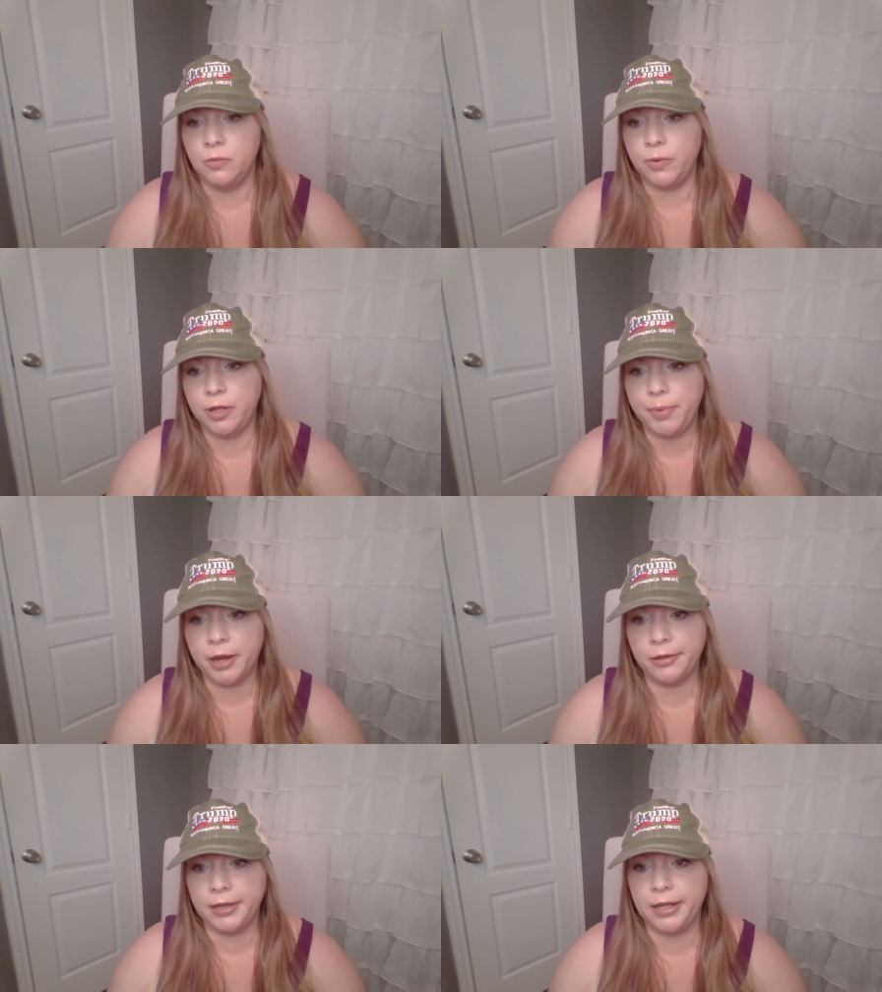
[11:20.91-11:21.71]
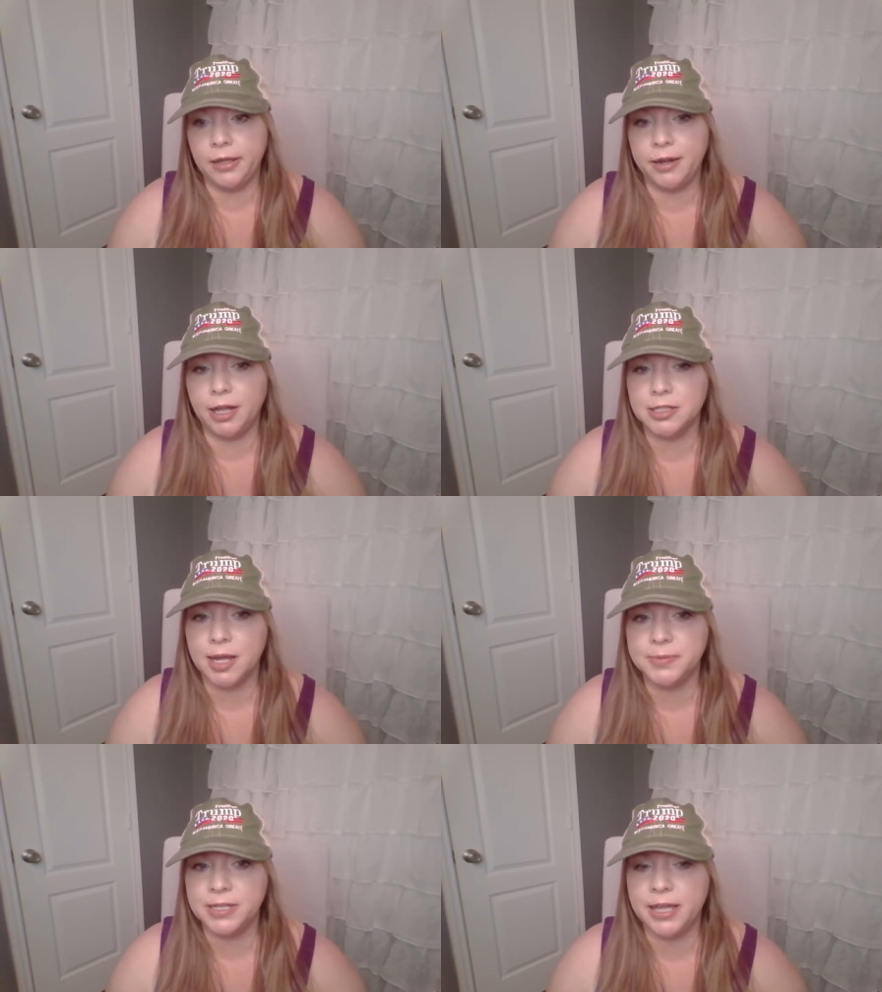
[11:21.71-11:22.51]
Well, apparently, an
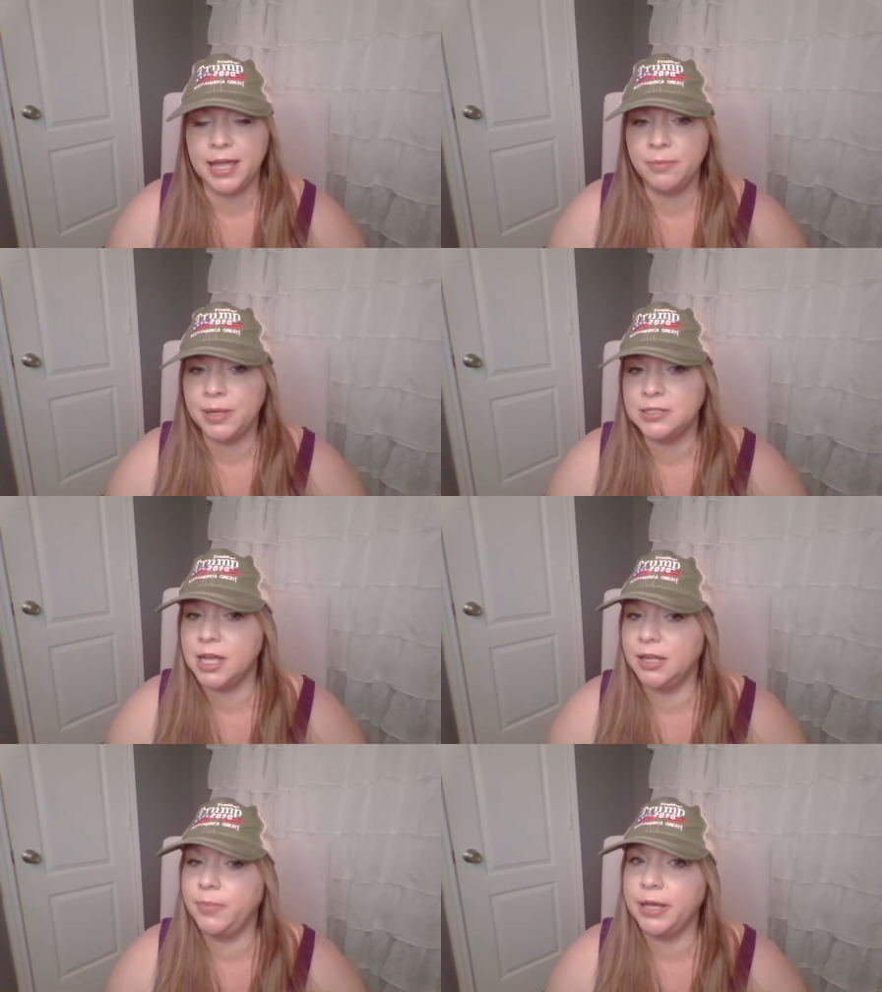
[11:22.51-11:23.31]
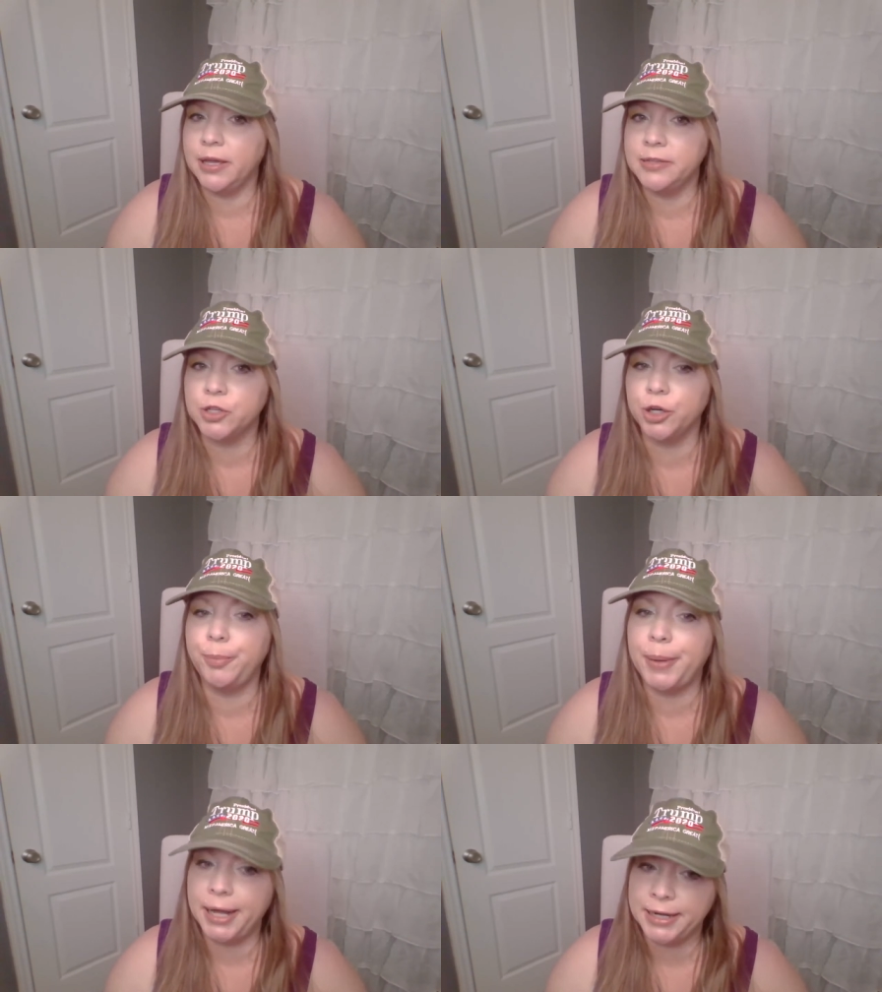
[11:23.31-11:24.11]
autopsy can't be done because
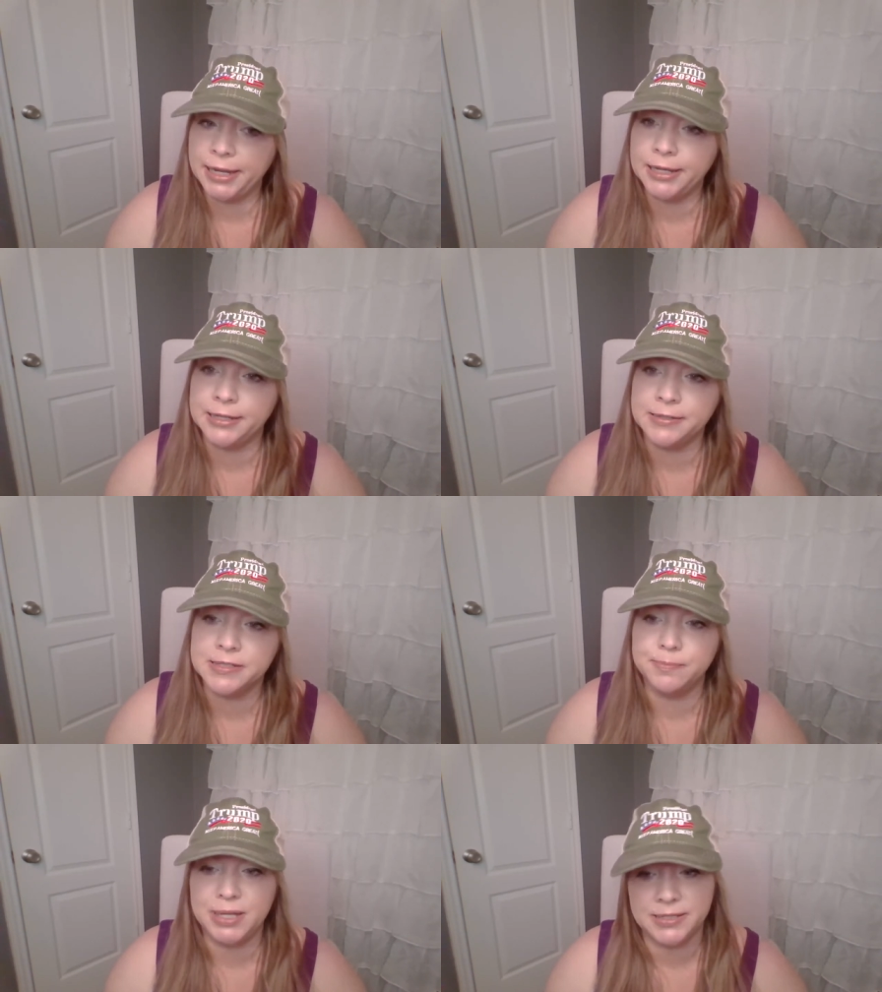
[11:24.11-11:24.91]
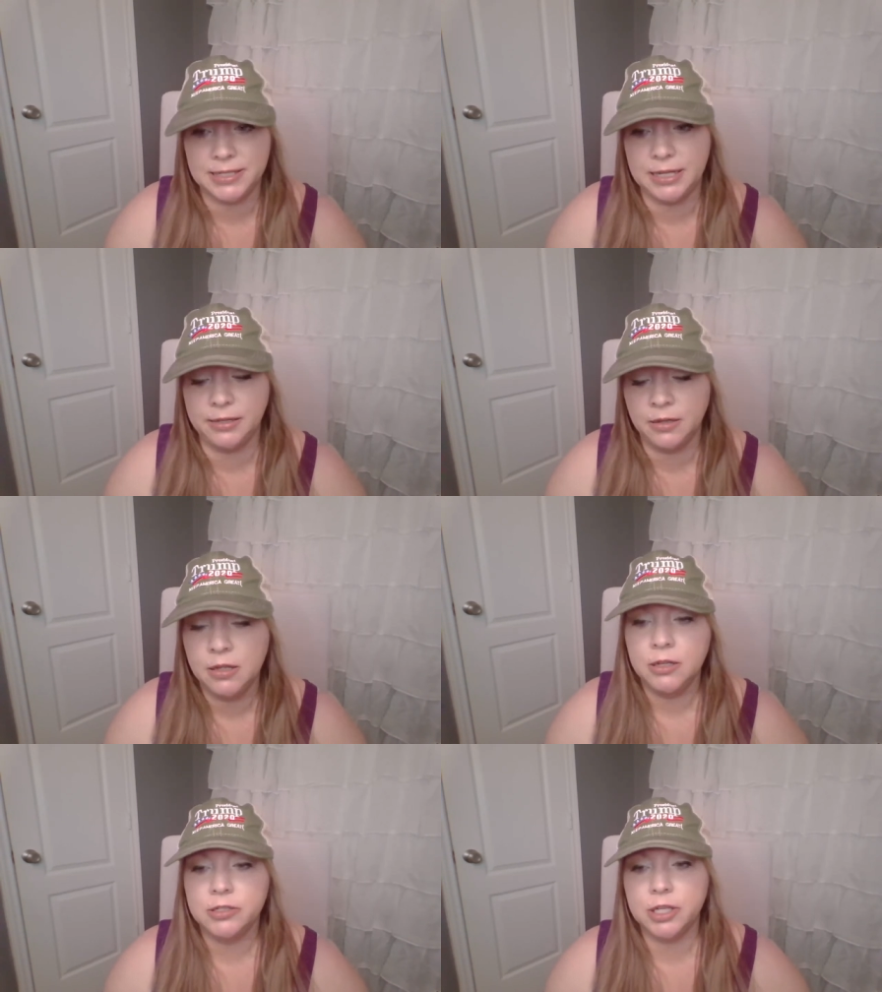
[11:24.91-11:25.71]
her body is missing.
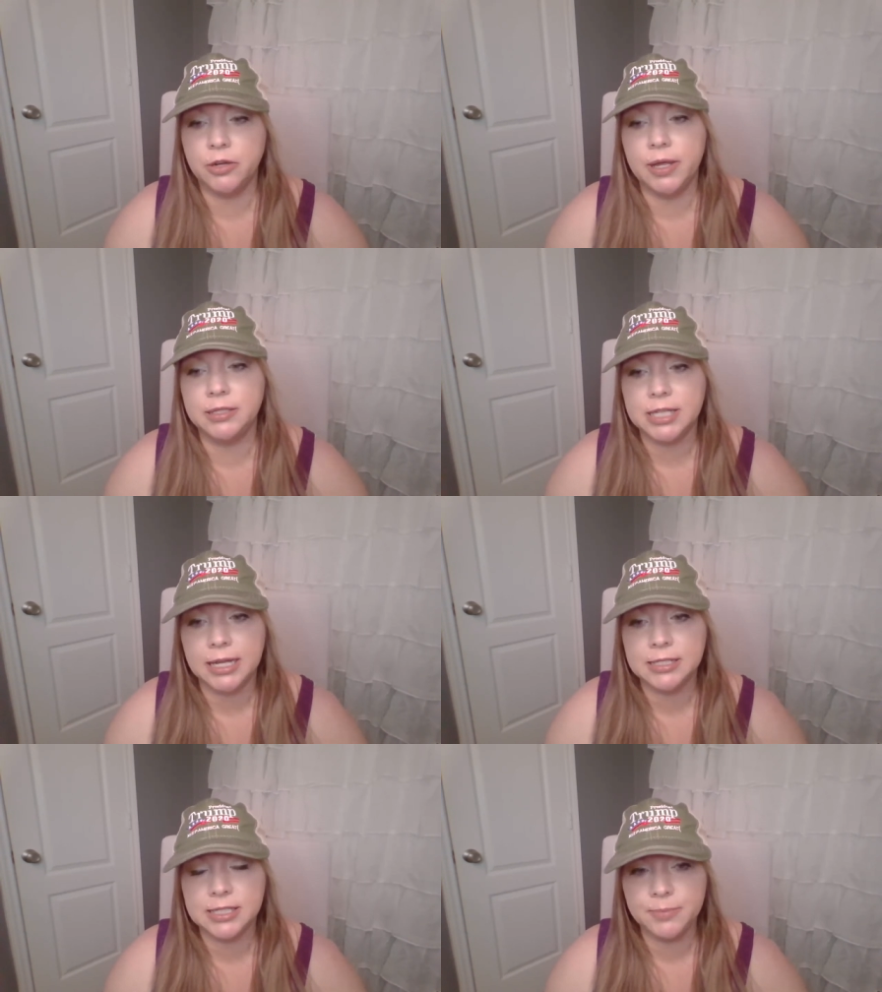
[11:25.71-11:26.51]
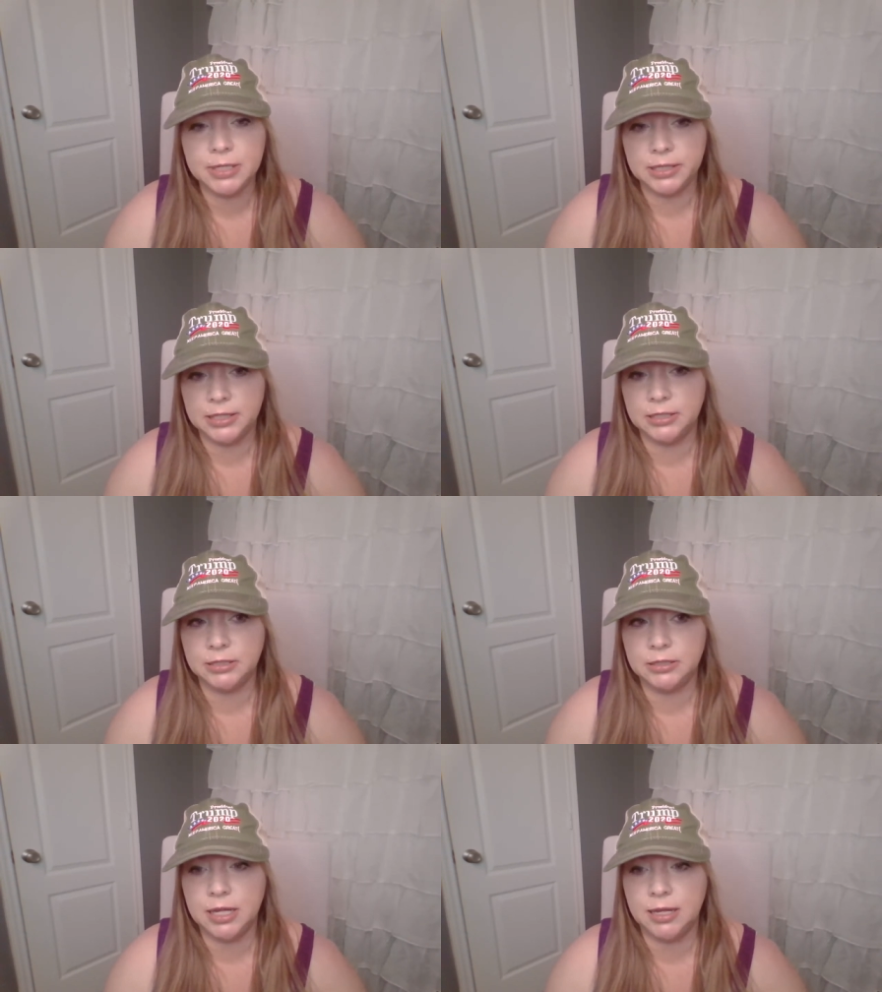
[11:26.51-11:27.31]
So it does seem a
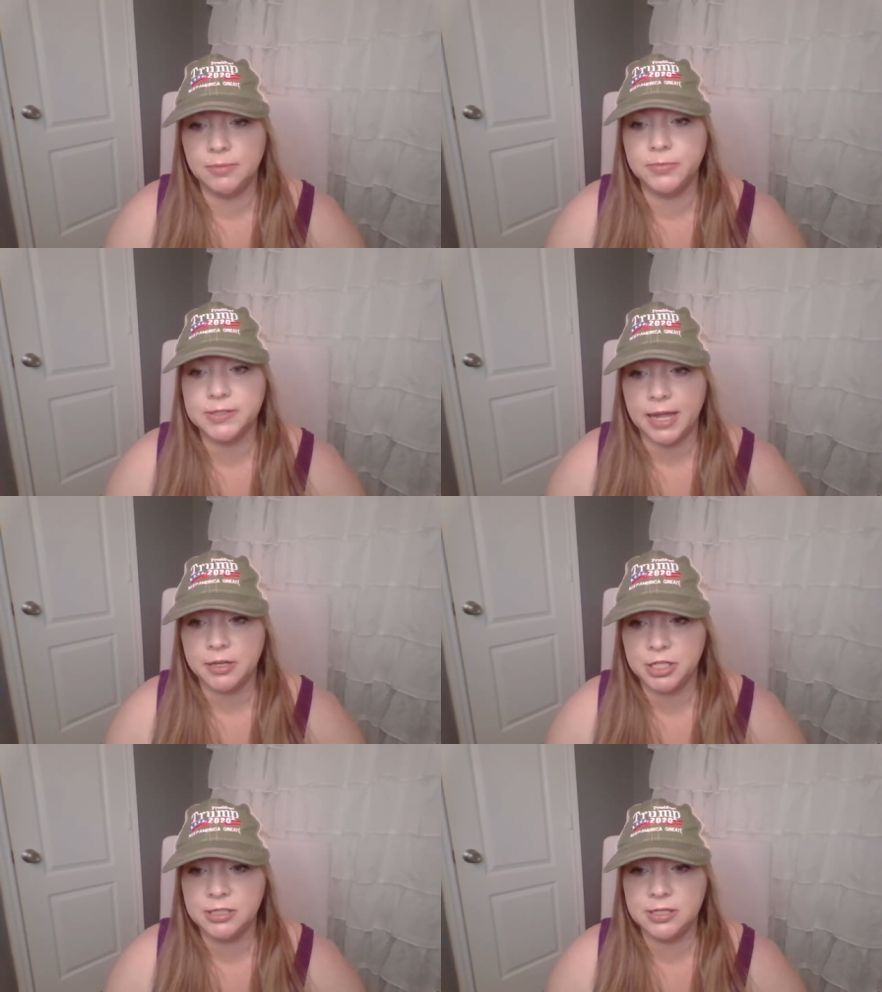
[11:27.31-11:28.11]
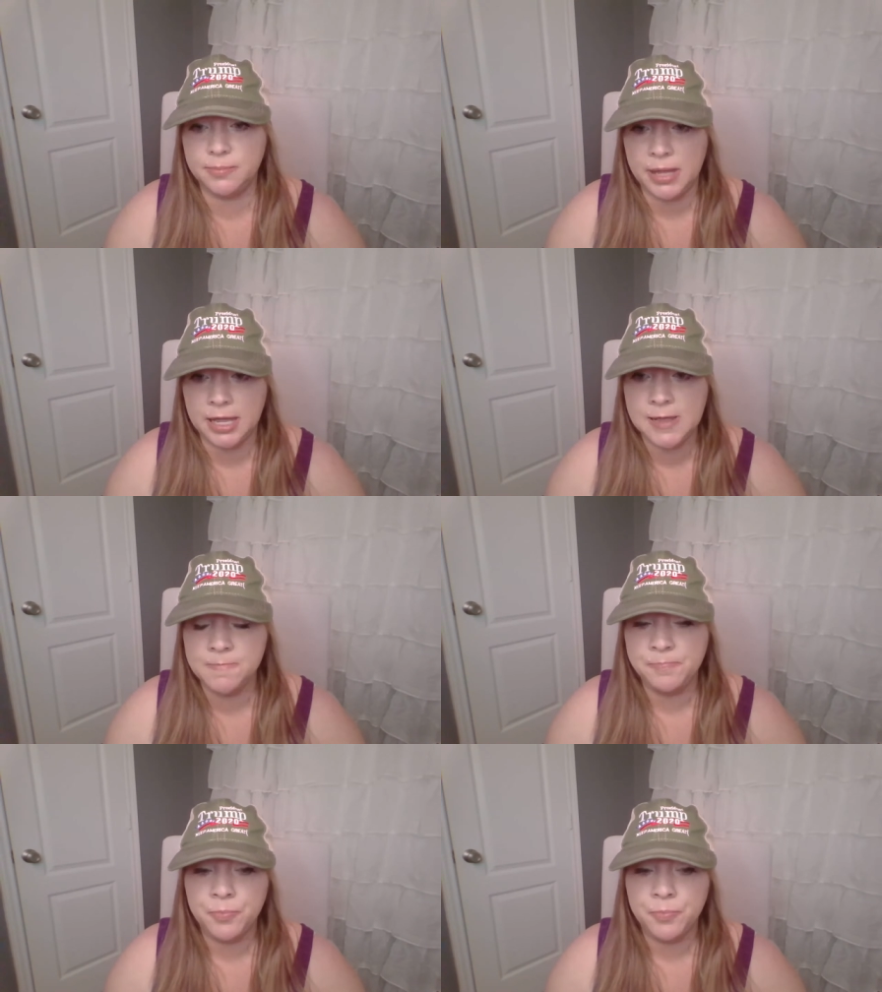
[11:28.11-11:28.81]
little um, sketchy to me.